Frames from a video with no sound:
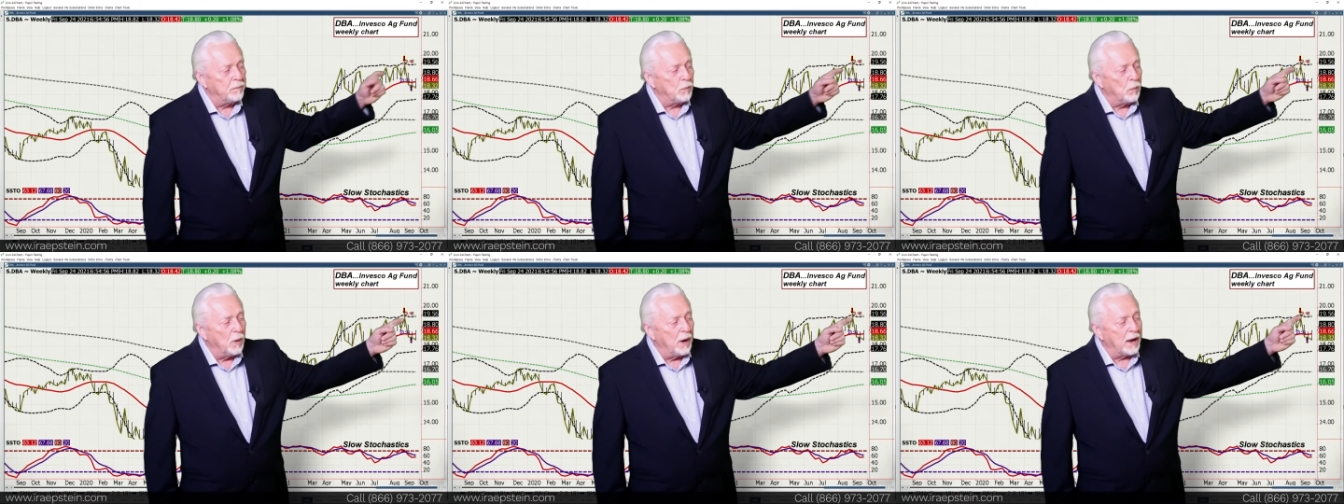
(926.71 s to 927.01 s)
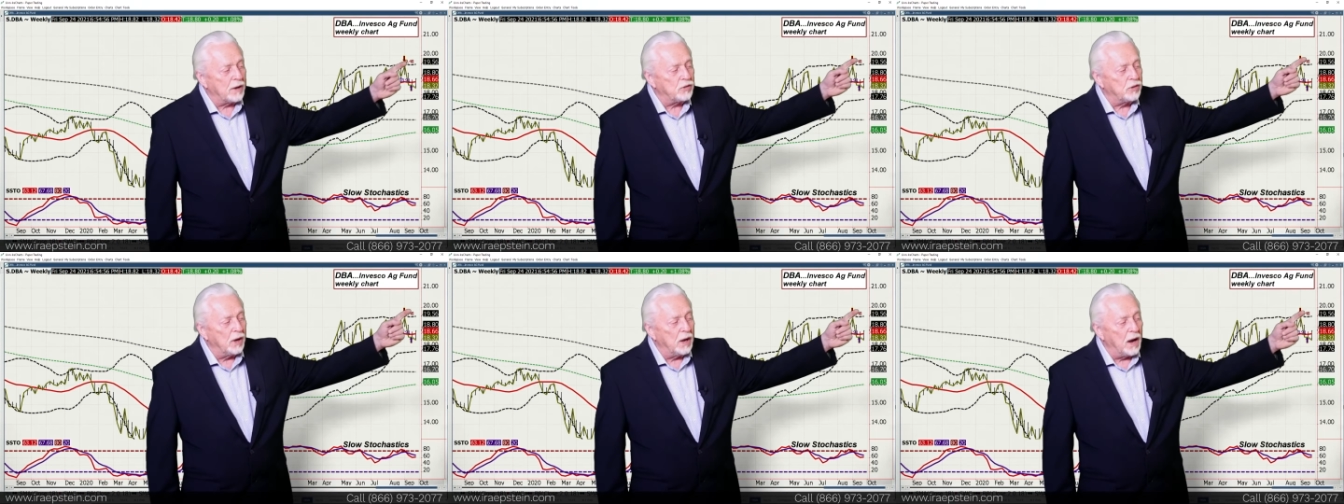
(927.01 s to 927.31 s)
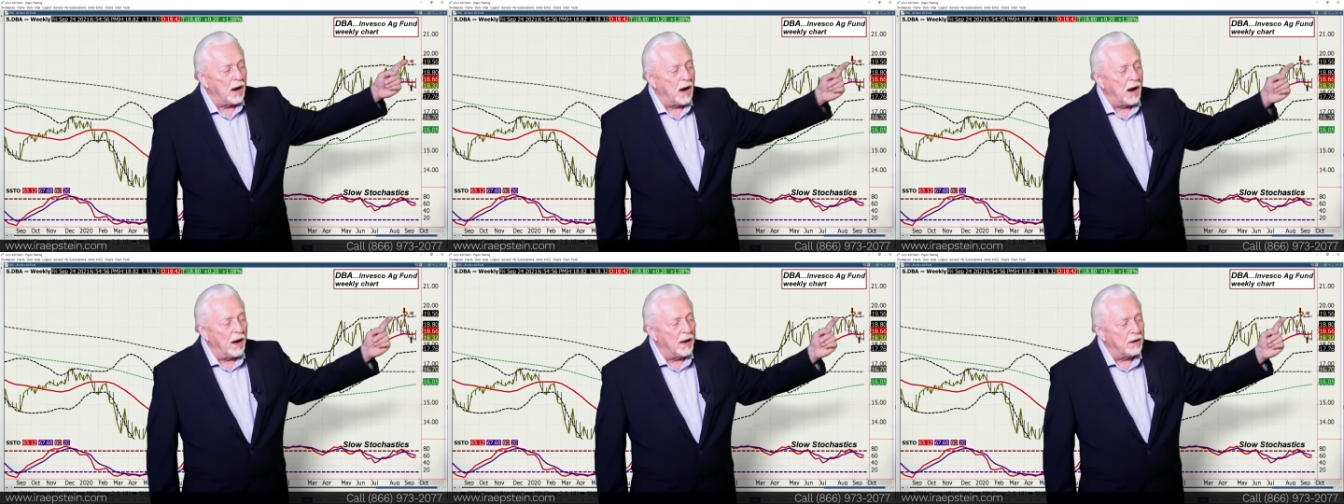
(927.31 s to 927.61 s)
well, actually a
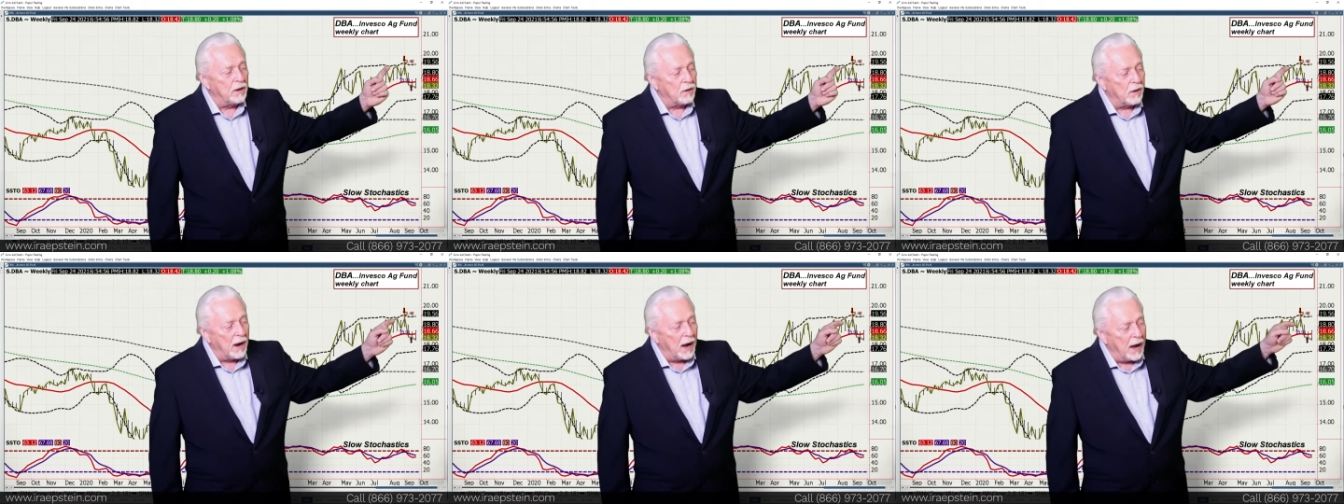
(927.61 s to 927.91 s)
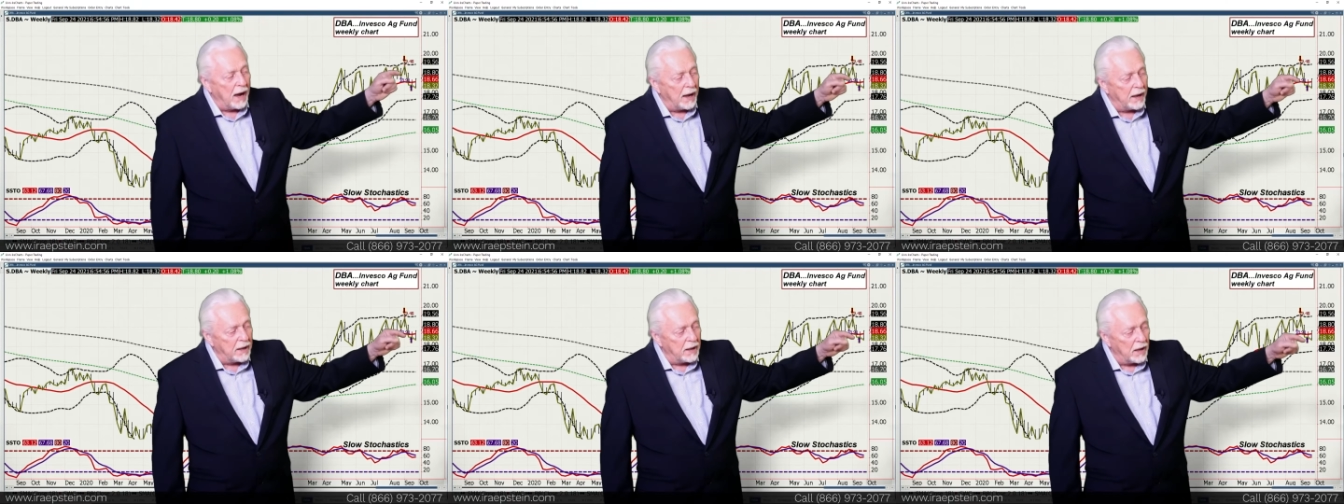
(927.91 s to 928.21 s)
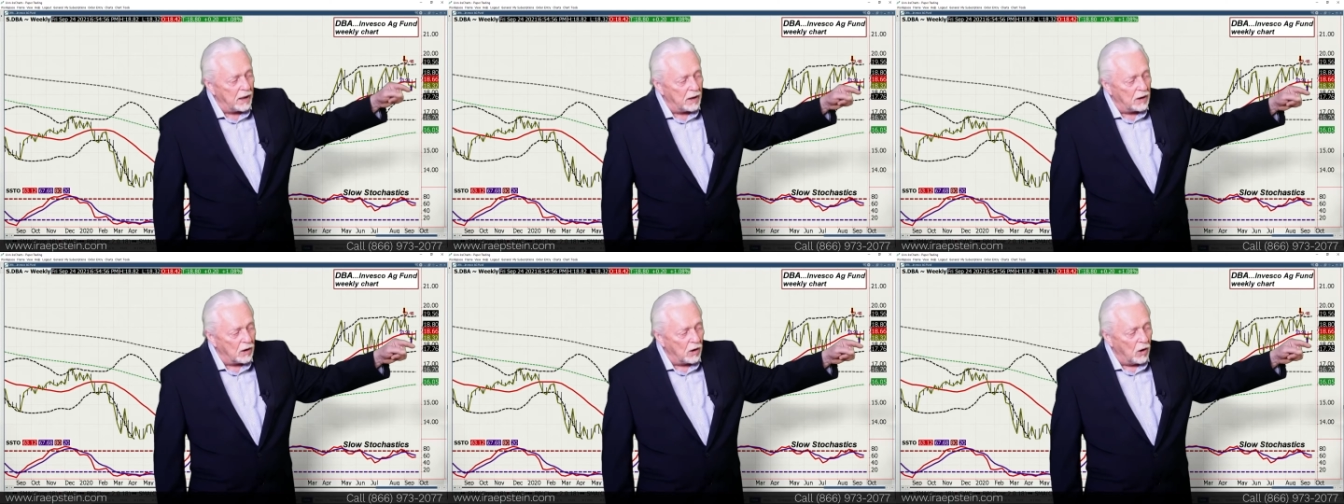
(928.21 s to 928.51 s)
higher high
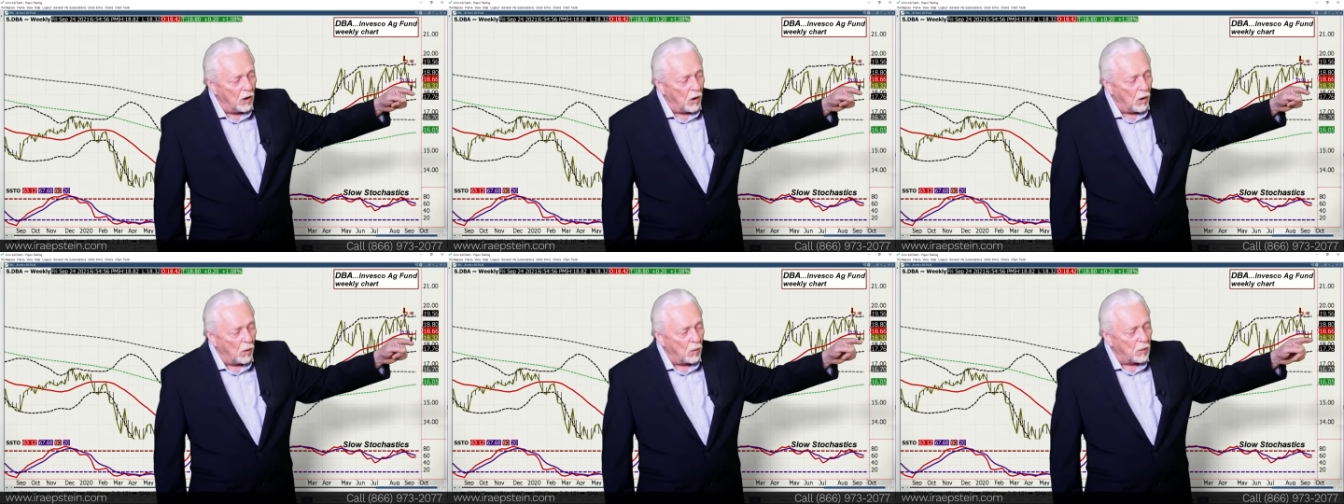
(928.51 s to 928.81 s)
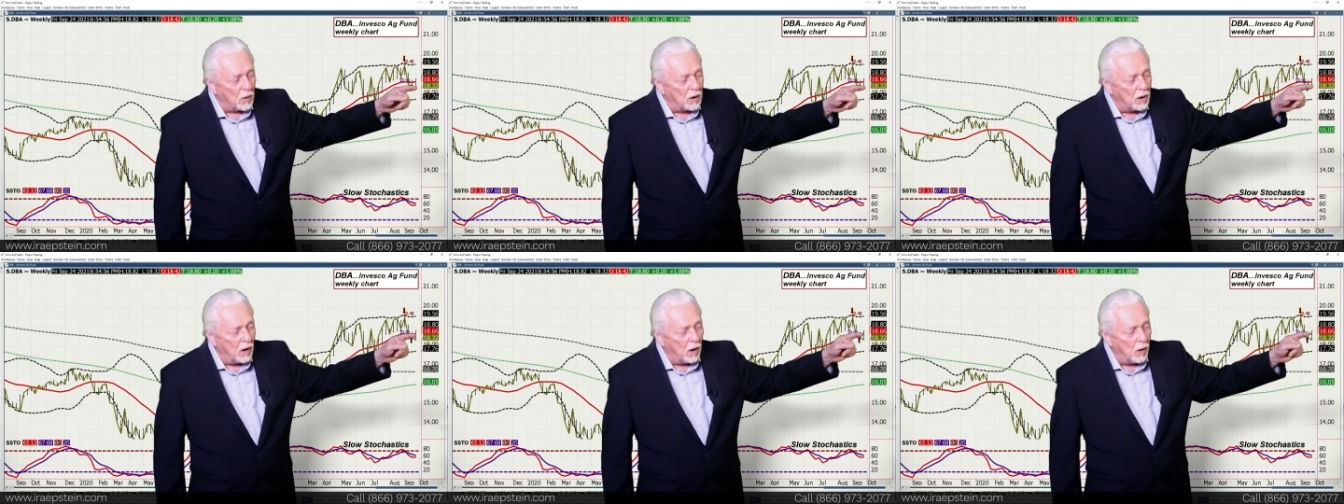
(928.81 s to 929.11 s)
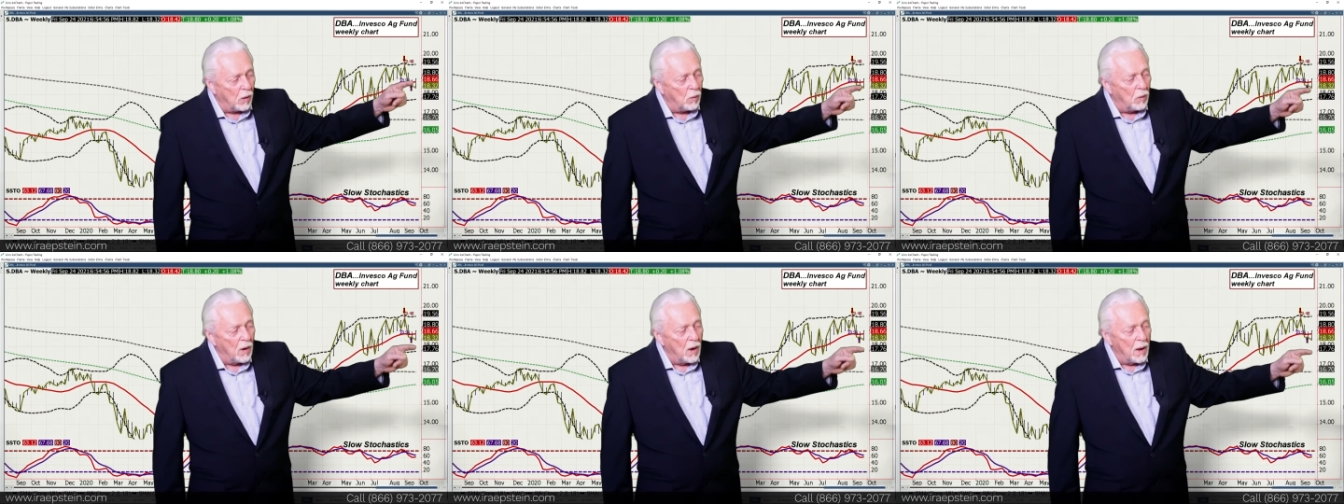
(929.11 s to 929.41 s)
and lower
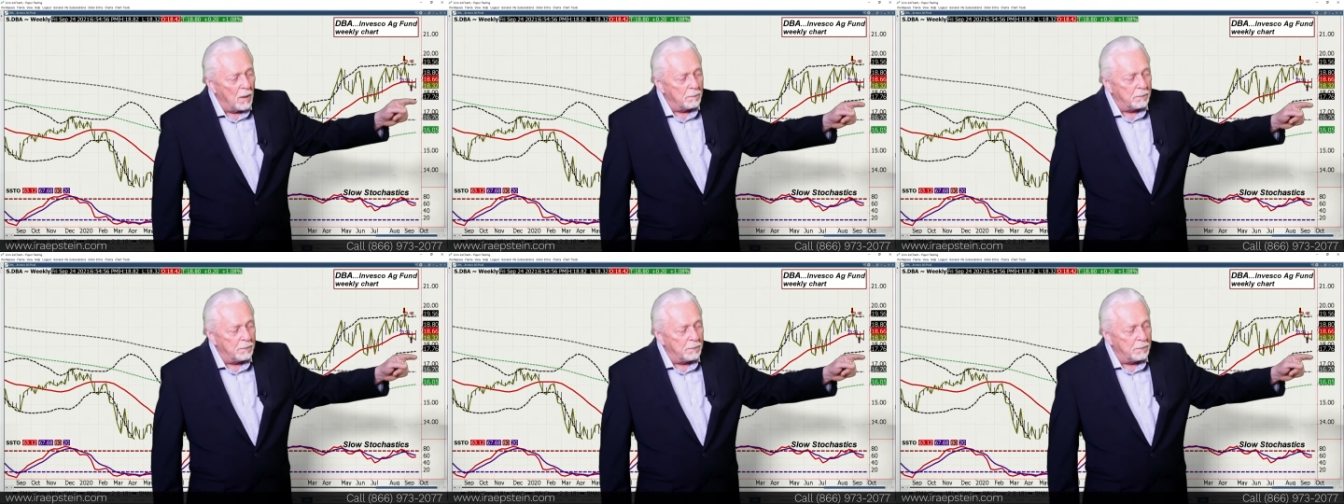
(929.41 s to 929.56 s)
low,